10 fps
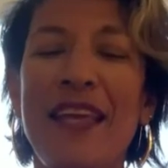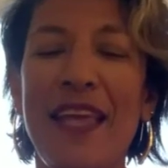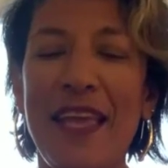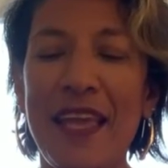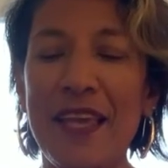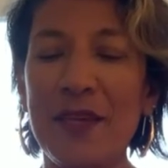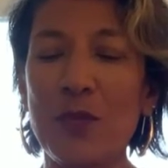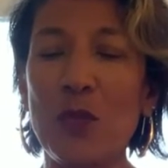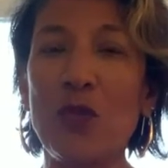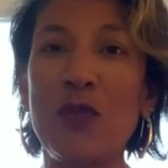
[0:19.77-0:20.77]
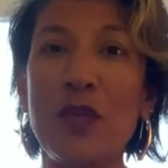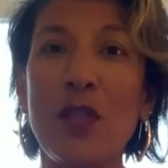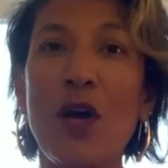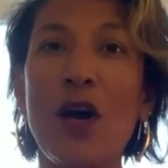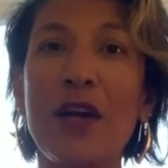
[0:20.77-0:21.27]
and moving
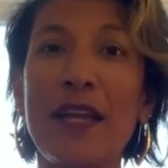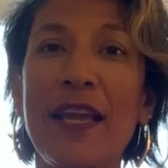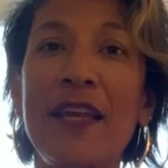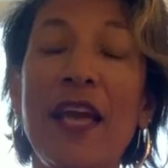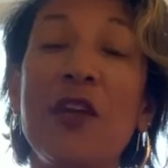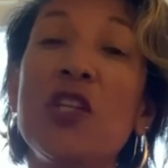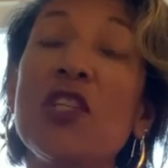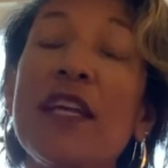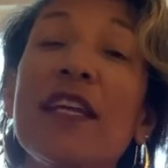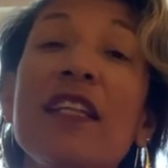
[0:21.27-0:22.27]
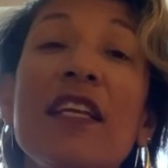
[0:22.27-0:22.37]
along, and energetically